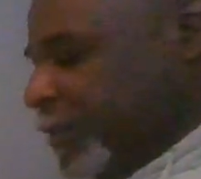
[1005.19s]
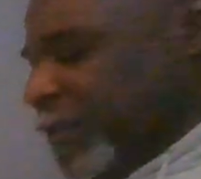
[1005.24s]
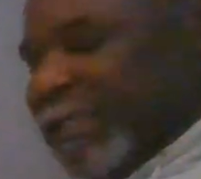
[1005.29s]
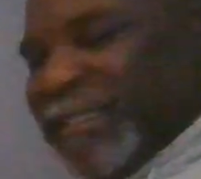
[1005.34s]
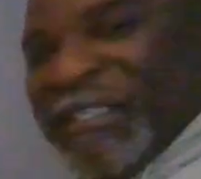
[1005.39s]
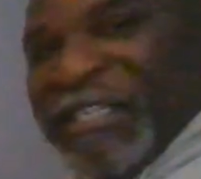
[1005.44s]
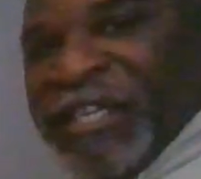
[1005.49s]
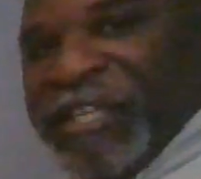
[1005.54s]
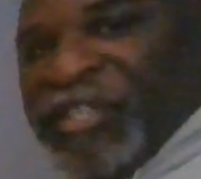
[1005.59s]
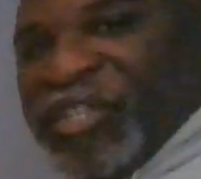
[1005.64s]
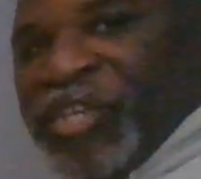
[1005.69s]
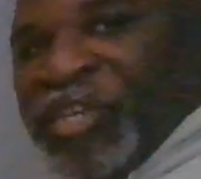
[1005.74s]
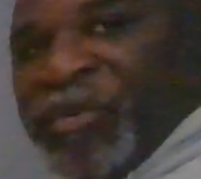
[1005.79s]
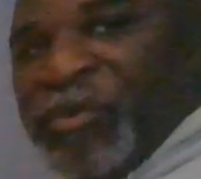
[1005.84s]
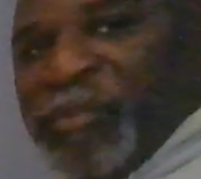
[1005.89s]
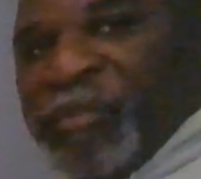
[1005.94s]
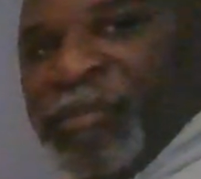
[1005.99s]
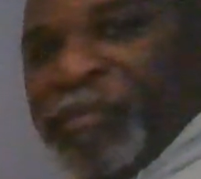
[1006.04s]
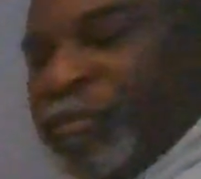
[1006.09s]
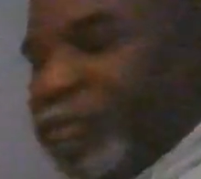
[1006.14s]
D2.
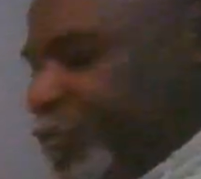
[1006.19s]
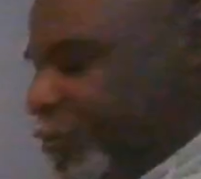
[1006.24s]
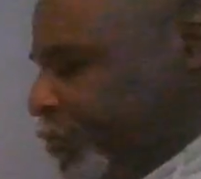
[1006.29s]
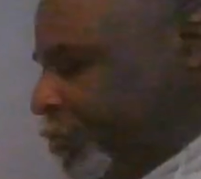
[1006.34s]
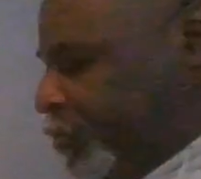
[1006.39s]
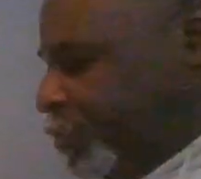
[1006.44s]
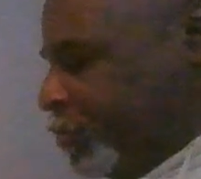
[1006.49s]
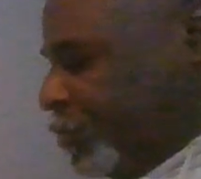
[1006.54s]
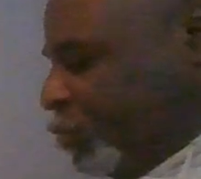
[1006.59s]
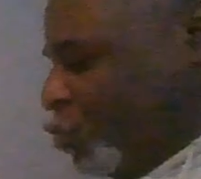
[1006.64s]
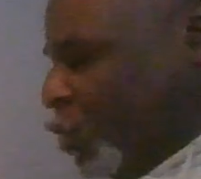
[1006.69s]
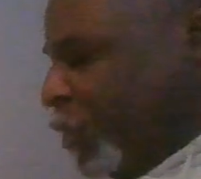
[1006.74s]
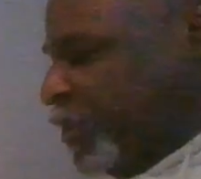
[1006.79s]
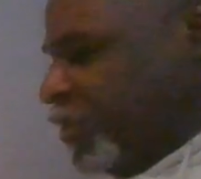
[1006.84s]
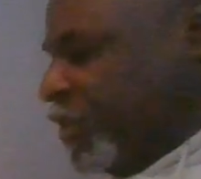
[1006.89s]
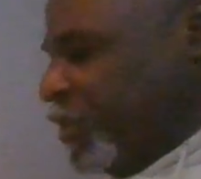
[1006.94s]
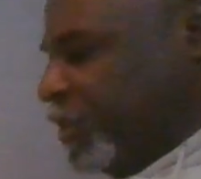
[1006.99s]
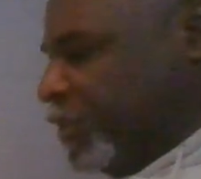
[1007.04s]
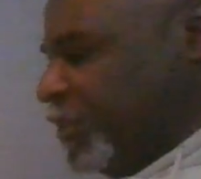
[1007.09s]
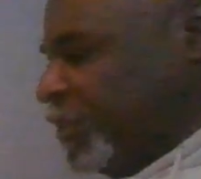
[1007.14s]
Went
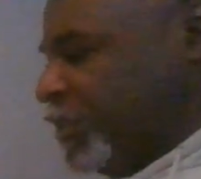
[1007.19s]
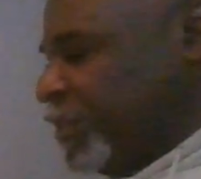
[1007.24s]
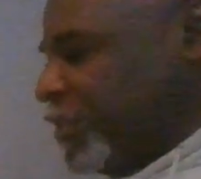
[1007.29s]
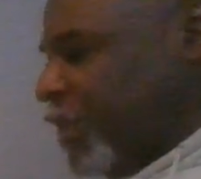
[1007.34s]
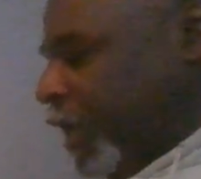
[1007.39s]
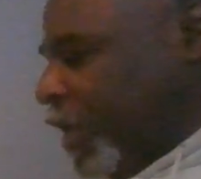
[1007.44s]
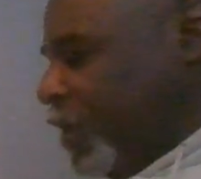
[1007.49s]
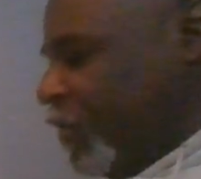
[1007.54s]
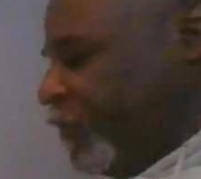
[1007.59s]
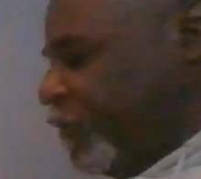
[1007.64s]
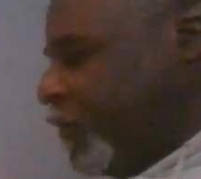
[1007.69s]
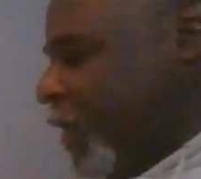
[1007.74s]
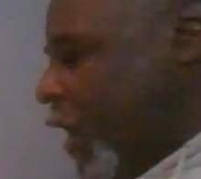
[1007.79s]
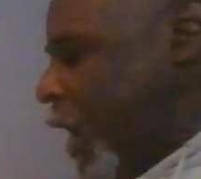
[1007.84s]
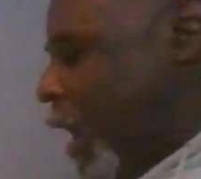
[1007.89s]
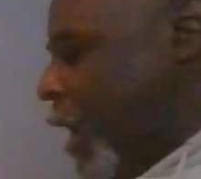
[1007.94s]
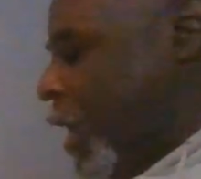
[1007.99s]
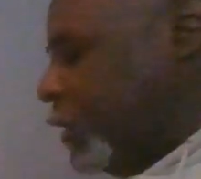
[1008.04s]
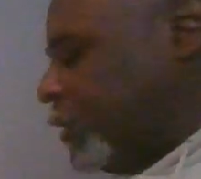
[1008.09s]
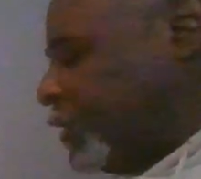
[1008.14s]
to the second
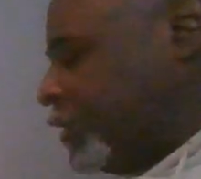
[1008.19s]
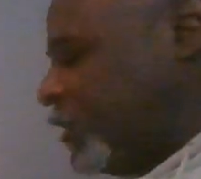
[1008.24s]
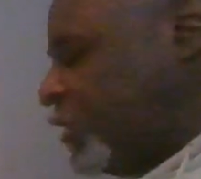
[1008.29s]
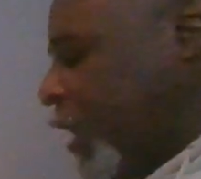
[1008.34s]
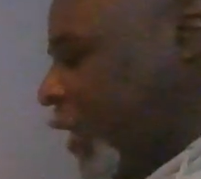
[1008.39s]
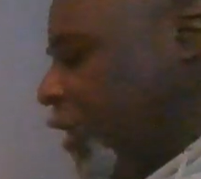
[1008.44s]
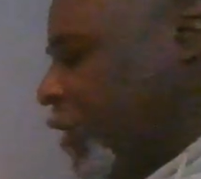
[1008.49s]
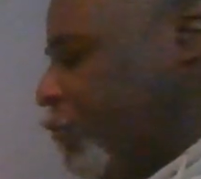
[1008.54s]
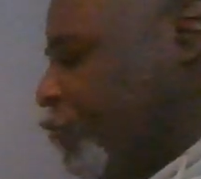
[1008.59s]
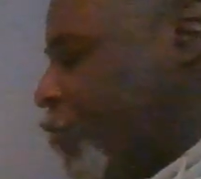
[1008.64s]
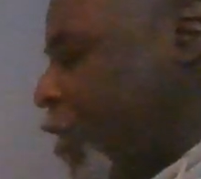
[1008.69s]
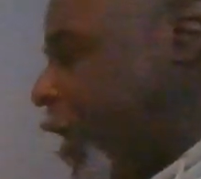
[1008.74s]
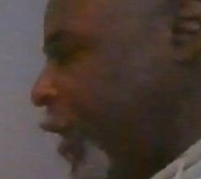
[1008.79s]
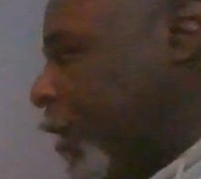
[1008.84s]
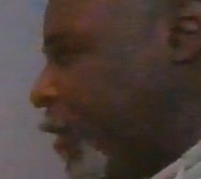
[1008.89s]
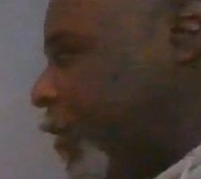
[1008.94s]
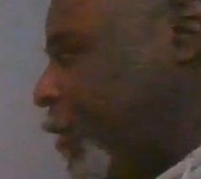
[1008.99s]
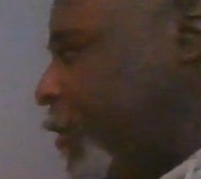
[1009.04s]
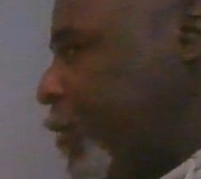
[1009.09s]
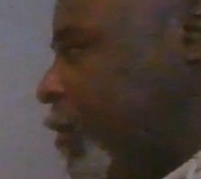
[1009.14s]
rank.
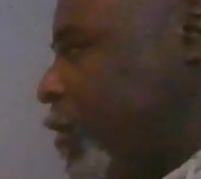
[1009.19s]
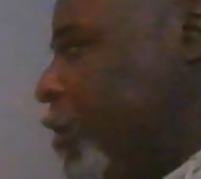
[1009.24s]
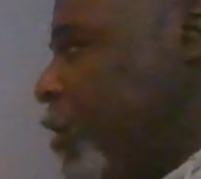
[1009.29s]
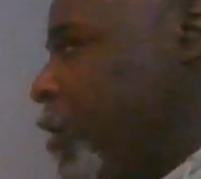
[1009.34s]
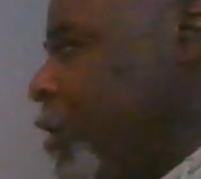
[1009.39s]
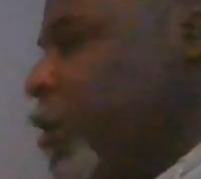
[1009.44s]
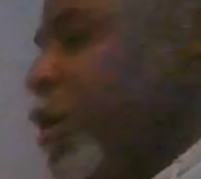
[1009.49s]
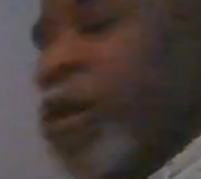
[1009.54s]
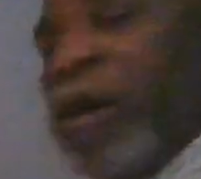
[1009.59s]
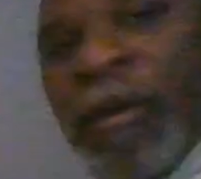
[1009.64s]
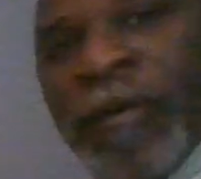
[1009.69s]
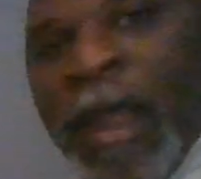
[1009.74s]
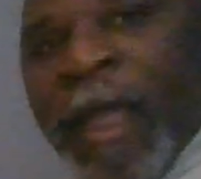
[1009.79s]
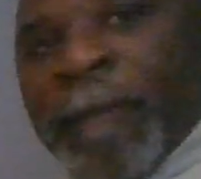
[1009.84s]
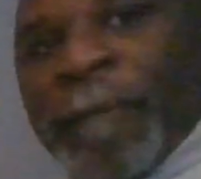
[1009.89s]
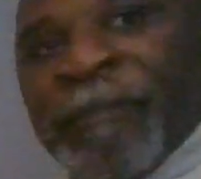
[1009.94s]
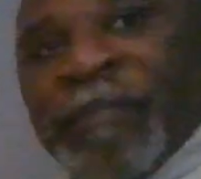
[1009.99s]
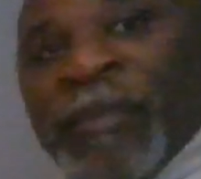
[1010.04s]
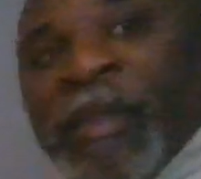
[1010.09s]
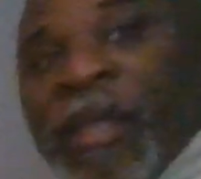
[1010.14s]
All right.
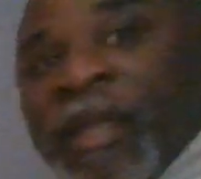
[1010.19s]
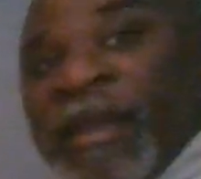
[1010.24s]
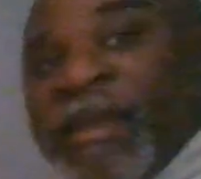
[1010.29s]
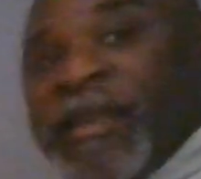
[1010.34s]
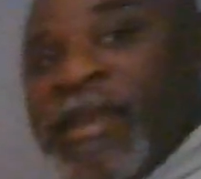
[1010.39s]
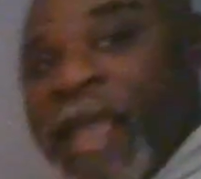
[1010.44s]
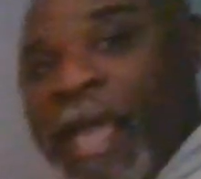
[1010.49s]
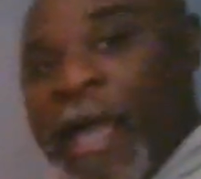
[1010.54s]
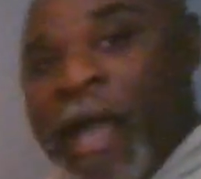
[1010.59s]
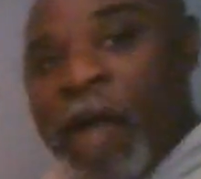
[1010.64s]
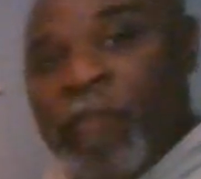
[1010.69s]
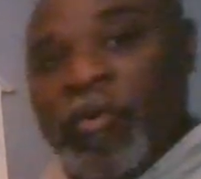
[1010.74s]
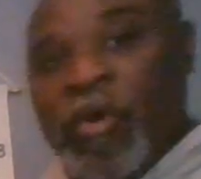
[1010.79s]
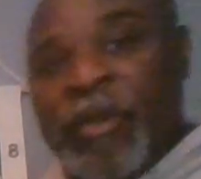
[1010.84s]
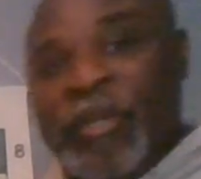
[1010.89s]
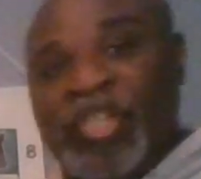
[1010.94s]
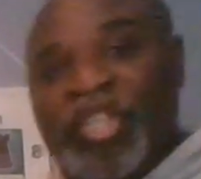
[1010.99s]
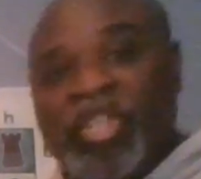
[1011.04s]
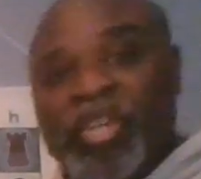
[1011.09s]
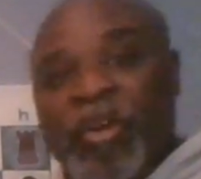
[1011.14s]
Now I'm going
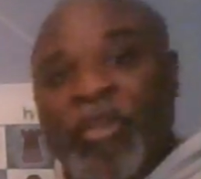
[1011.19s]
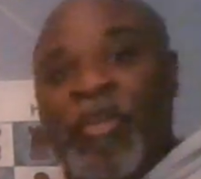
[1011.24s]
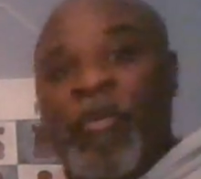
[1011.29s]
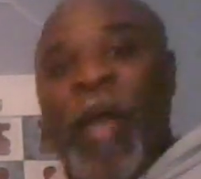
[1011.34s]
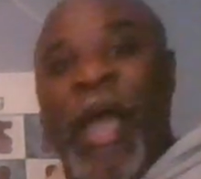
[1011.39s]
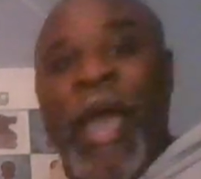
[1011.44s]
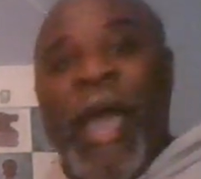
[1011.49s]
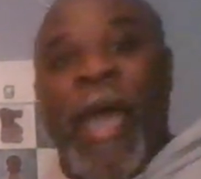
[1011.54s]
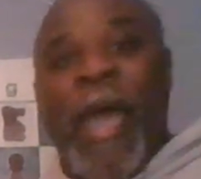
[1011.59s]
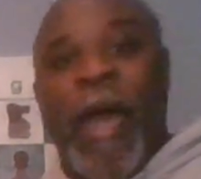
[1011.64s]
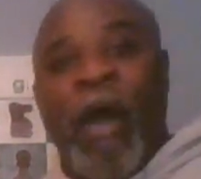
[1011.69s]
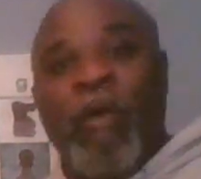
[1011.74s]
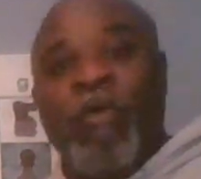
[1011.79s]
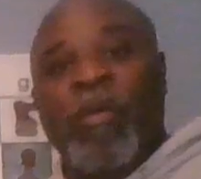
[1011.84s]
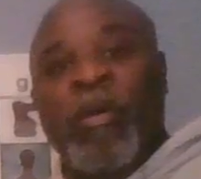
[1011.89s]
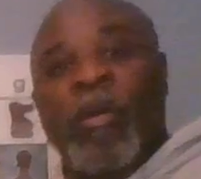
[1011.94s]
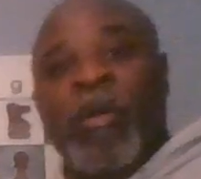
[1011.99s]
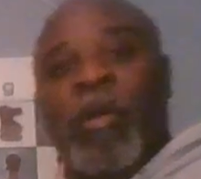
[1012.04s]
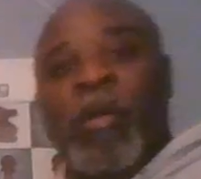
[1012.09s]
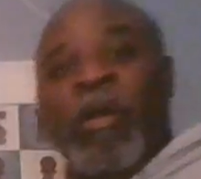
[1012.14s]
to show you how
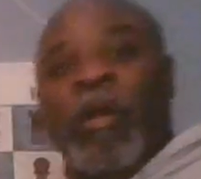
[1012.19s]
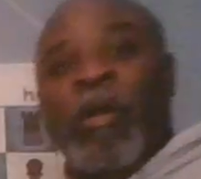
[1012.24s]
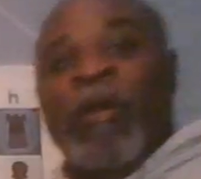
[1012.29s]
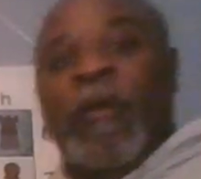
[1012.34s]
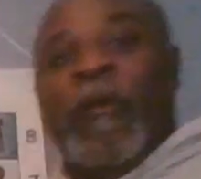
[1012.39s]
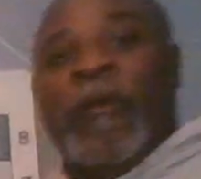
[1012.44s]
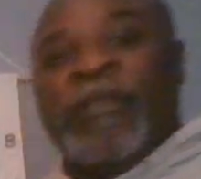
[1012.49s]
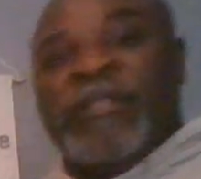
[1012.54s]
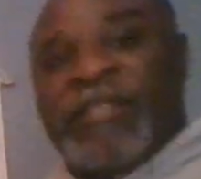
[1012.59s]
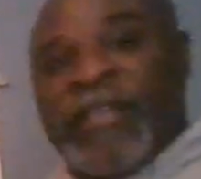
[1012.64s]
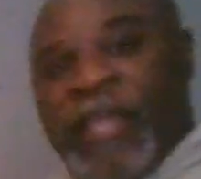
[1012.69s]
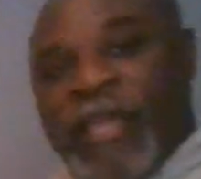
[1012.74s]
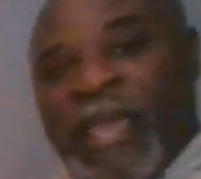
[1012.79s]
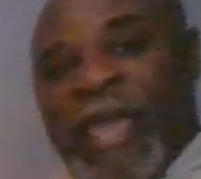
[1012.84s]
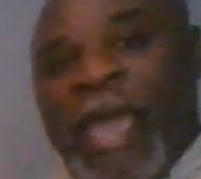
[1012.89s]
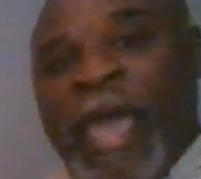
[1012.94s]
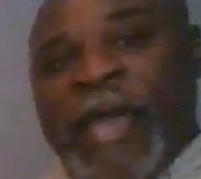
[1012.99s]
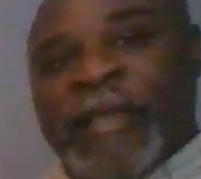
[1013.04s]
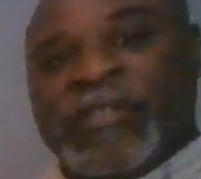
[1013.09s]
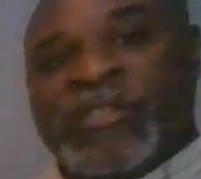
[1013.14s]
to
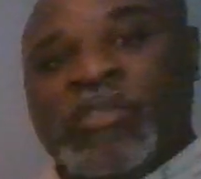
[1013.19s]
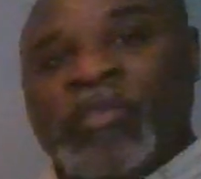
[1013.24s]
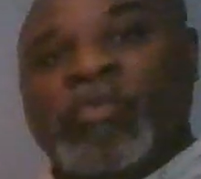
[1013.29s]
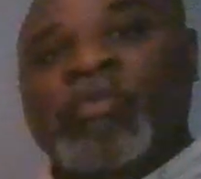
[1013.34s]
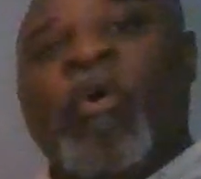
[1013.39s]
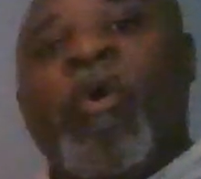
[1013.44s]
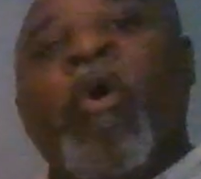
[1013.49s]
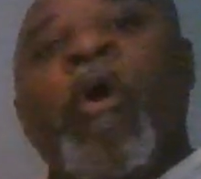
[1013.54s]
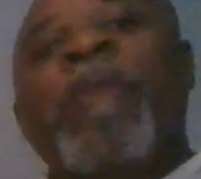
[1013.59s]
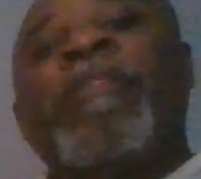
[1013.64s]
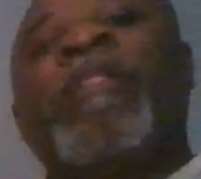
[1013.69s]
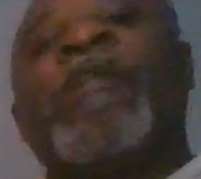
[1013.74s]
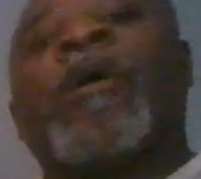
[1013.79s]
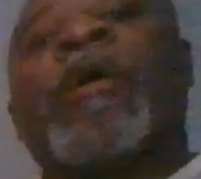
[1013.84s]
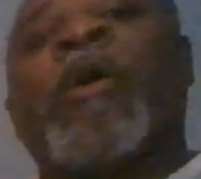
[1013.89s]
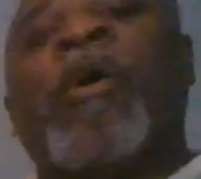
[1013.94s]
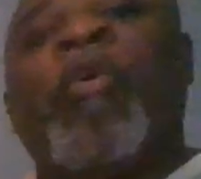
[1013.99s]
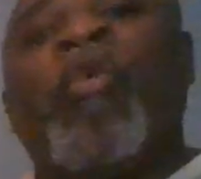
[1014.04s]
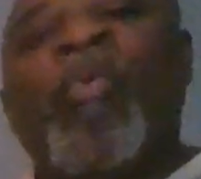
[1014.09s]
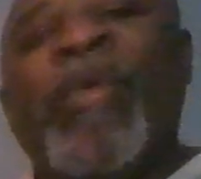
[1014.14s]
castle on the
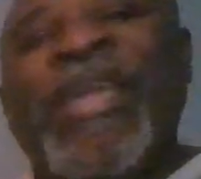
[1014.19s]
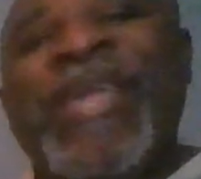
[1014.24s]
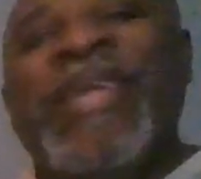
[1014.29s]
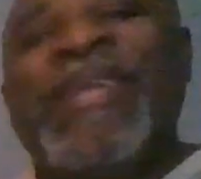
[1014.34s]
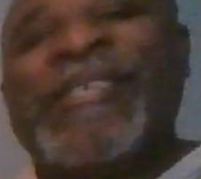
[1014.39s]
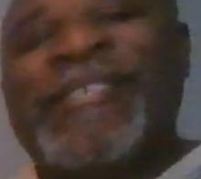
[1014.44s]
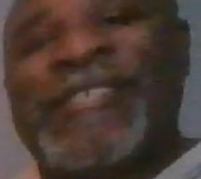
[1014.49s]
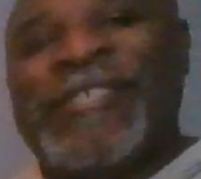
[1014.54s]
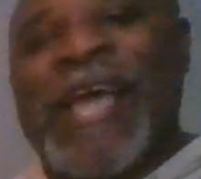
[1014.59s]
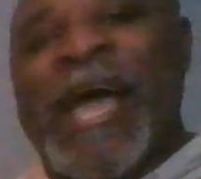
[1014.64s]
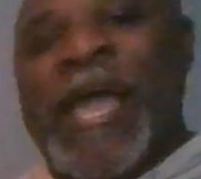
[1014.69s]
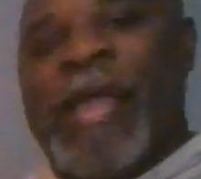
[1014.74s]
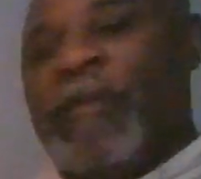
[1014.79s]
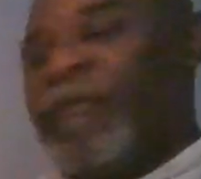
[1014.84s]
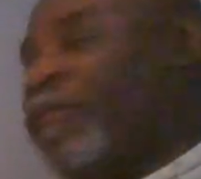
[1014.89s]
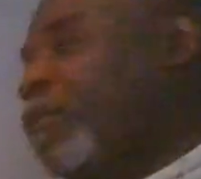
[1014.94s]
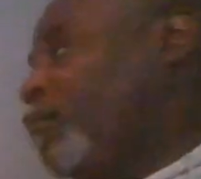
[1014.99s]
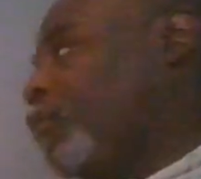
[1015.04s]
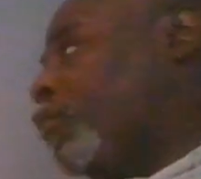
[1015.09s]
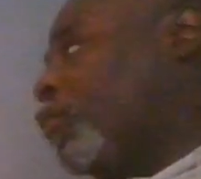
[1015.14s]
queen side
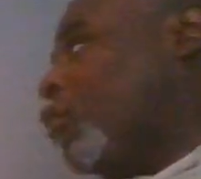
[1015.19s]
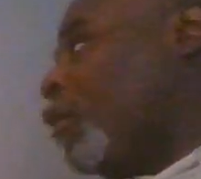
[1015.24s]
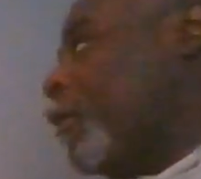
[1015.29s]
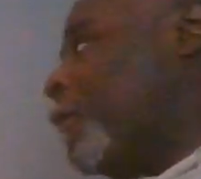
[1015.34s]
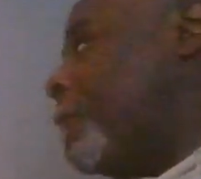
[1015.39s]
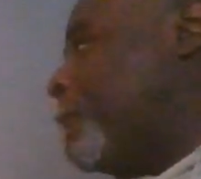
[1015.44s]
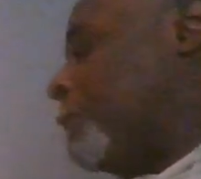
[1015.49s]
of the board.